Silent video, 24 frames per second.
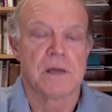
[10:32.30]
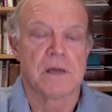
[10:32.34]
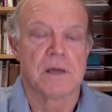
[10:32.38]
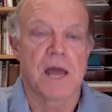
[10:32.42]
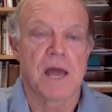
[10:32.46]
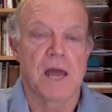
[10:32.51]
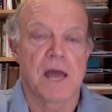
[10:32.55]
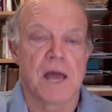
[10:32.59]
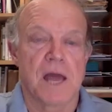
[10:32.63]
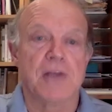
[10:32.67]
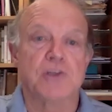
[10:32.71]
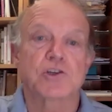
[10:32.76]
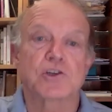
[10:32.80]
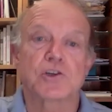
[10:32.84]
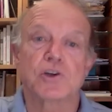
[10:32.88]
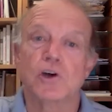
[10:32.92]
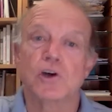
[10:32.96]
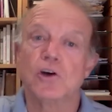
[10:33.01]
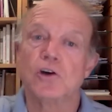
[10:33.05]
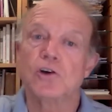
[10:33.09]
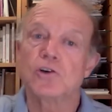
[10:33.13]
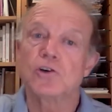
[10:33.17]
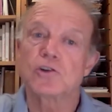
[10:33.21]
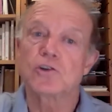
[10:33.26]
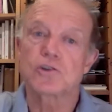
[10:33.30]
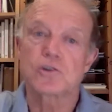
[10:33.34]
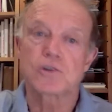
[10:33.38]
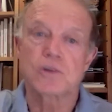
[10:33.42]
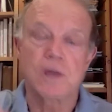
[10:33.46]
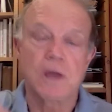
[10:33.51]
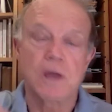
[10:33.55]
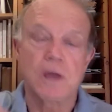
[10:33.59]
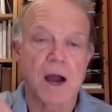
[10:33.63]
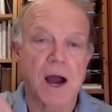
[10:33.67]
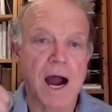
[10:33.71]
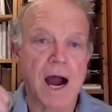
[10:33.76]
and turned
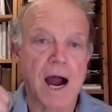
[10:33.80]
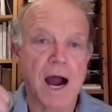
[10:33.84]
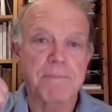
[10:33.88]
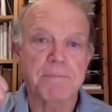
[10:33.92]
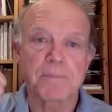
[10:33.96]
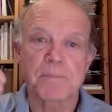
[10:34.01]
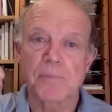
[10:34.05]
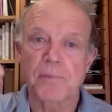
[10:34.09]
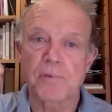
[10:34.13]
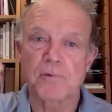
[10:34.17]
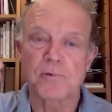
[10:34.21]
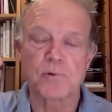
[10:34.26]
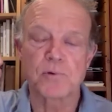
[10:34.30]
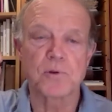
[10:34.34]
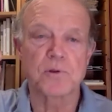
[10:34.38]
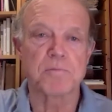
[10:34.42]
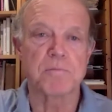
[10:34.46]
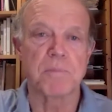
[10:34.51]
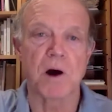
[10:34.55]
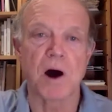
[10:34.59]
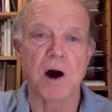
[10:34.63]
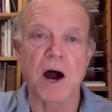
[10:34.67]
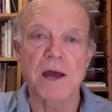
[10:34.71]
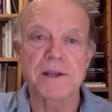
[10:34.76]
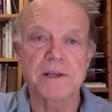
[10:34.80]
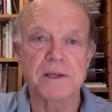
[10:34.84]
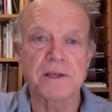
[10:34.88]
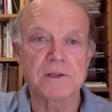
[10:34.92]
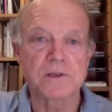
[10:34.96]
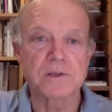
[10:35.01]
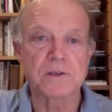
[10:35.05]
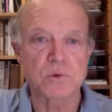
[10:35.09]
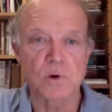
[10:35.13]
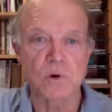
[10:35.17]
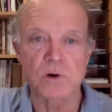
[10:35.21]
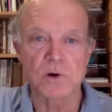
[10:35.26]
up through the body
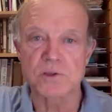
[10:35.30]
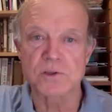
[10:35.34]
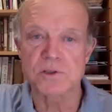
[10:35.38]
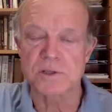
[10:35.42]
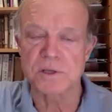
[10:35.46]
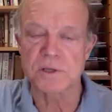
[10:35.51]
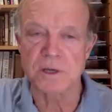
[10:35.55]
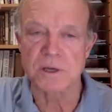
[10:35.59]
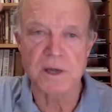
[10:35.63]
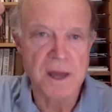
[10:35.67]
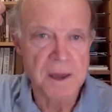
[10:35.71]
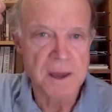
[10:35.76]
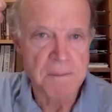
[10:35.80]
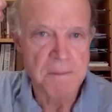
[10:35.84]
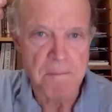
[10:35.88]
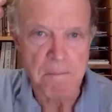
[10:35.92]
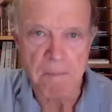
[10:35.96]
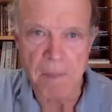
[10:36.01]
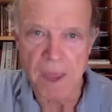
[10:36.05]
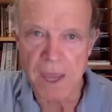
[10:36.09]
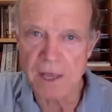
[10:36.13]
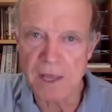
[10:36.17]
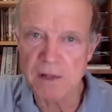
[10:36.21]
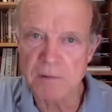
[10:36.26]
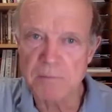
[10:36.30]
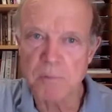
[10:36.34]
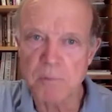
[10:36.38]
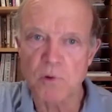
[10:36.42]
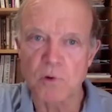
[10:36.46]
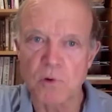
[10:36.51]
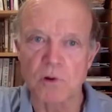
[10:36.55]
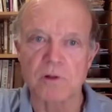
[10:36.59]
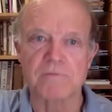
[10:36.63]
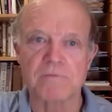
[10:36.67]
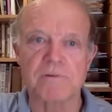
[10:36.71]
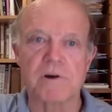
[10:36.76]
towards the male
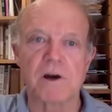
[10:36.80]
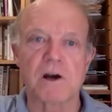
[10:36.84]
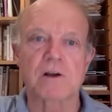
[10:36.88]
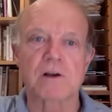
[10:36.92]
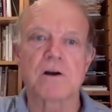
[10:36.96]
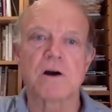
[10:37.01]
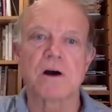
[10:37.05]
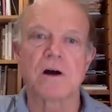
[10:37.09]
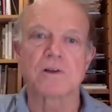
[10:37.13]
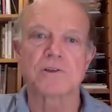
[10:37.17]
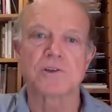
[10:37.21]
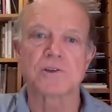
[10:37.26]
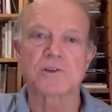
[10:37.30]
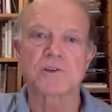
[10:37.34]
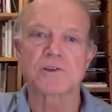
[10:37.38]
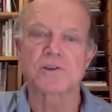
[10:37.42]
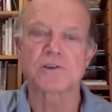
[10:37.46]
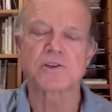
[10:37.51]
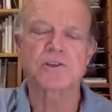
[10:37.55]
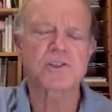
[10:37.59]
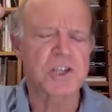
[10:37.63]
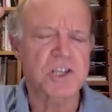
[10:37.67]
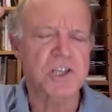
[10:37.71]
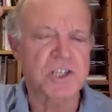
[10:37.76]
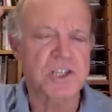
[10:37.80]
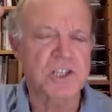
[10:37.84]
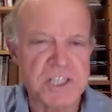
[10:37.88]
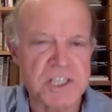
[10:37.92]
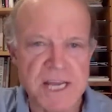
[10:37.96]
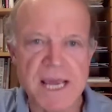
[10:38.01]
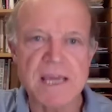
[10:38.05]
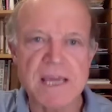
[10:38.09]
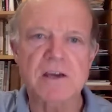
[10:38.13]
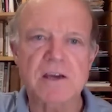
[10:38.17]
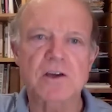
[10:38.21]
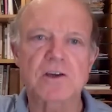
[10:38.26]
pole of our consciousness to
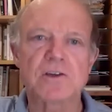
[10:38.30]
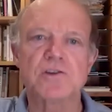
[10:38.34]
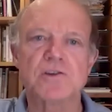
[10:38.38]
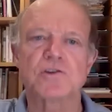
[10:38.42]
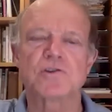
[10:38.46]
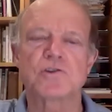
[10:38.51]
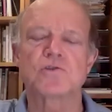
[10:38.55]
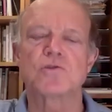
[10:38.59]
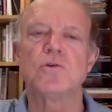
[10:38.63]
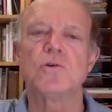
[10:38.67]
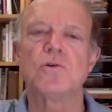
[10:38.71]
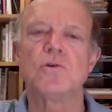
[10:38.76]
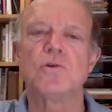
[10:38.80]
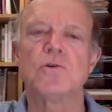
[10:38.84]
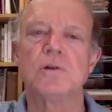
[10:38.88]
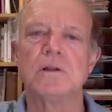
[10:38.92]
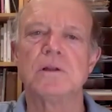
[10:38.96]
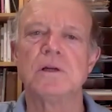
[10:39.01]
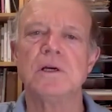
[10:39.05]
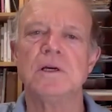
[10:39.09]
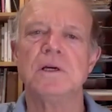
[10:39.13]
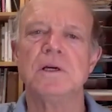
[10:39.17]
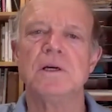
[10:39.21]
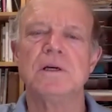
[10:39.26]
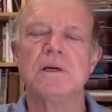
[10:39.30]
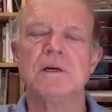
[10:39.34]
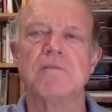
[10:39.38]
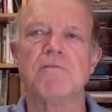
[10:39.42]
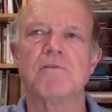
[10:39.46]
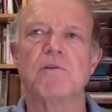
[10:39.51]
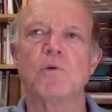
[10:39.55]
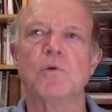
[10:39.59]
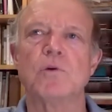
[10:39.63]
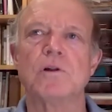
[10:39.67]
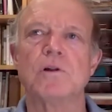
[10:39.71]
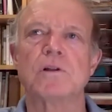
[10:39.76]
take control
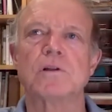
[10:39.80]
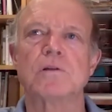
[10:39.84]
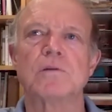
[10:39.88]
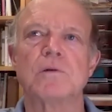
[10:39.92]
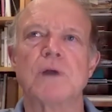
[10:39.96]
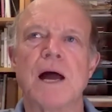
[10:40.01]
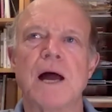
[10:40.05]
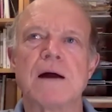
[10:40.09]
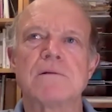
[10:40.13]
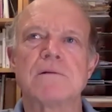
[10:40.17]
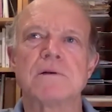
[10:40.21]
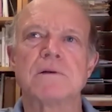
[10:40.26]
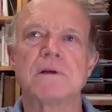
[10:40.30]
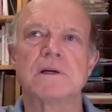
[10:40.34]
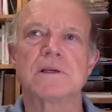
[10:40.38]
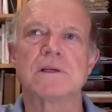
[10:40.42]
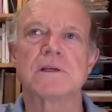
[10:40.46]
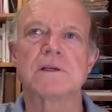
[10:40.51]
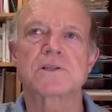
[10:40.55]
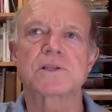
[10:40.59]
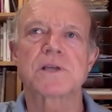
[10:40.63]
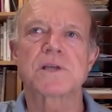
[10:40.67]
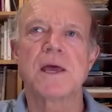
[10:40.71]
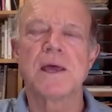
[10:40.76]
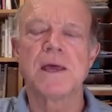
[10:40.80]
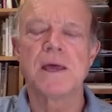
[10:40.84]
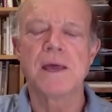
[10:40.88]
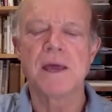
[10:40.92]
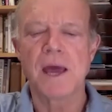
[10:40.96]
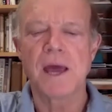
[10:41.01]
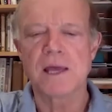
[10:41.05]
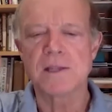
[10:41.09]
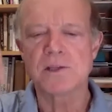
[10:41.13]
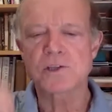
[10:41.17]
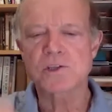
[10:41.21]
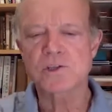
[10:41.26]
of the world around us.
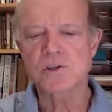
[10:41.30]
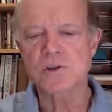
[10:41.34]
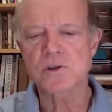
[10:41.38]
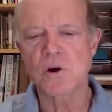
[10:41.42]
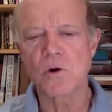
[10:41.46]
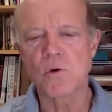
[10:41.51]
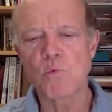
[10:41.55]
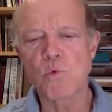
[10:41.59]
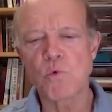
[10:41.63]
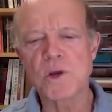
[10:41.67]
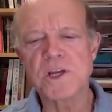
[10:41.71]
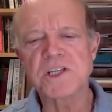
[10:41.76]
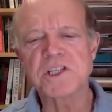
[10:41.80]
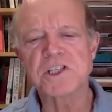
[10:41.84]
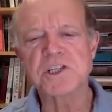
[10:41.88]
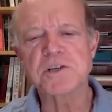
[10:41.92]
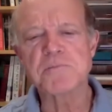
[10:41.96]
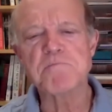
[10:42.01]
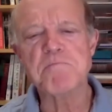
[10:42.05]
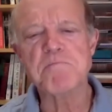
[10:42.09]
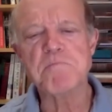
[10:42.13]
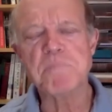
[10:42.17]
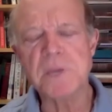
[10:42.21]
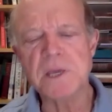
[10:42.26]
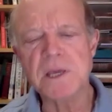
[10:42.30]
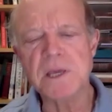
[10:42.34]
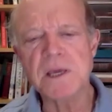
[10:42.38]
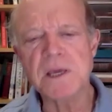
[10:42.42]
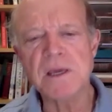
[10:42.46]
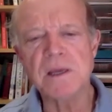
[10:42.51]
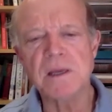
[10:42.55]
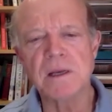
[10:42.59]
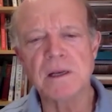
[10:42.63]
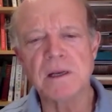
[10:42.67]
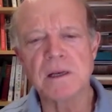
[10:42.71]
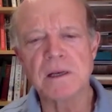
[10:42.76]
And so we
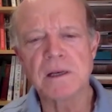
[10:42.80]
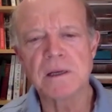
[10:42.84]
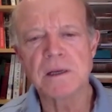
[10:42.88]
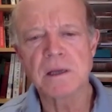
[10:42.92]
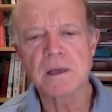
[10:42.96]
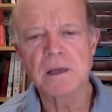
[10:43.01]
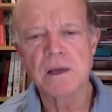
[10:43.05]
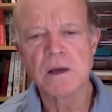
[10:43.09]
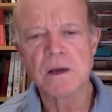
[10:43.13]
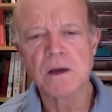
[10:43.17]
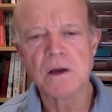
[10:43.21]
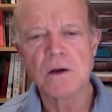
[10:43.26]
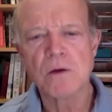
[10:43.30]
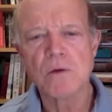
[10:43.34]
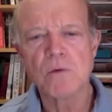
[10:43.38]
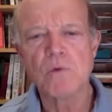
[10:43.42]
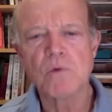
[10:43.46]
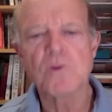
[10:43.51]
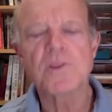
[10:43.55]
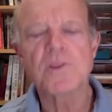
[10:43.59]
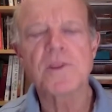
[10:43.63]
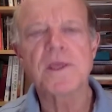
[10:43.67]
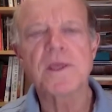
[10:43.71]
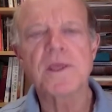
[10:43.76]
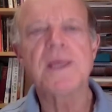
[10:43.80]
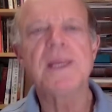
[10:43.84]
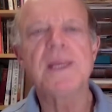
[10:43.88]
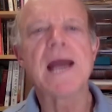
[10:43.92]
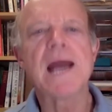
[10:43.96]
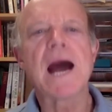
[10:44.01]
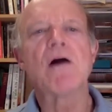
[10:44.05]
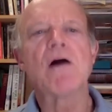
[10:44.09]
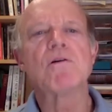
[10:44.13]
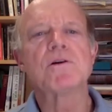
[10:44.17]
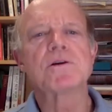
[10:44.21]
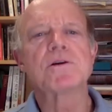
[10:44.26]
demean within
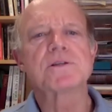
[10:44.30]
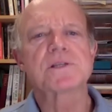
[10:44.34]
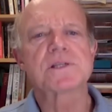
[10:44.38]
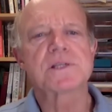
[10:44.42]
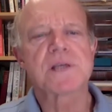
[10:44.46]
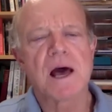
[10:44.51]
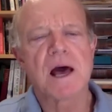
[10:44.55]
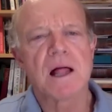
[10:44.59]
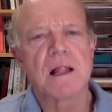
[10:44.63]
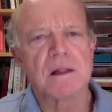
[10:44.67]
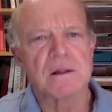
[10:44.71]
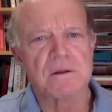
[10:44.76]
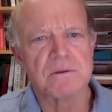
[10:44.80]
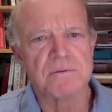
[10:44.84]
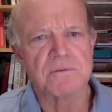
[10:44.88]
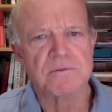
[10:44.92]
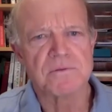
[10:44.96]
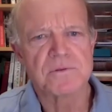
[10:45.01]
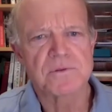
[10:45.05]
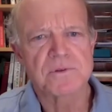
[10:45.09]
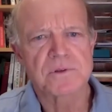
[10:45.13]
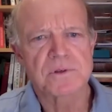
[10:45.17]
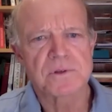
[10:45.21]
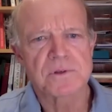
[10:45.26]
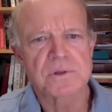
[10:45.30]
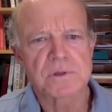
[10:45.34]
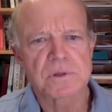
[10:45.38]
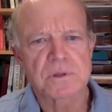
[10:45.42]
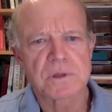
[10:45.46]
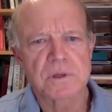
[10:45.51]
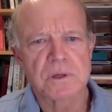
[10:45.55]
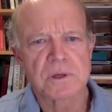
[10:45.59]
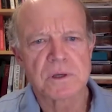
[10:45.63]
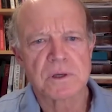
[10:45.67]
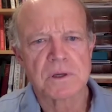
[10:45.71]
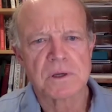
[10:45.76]
ourselves
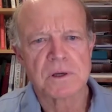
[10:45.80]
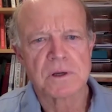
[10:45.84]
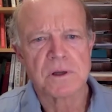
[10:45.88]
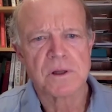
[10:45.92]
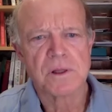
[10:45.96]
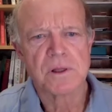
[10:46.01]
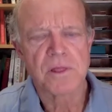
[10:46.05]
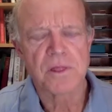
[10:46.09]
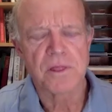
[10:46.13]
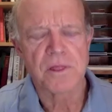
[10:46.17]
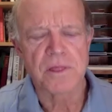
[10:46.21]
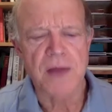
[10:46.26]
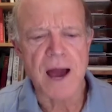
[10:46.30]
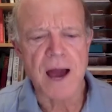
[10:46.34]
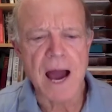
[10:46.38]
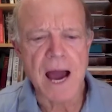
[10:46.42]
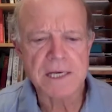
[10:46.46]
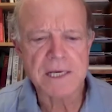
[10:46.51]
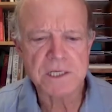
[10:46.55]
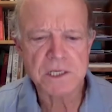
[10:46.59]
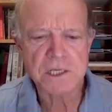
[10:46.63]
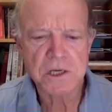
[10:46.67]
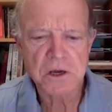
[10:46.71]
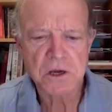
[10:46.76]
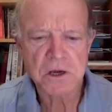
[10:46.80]
that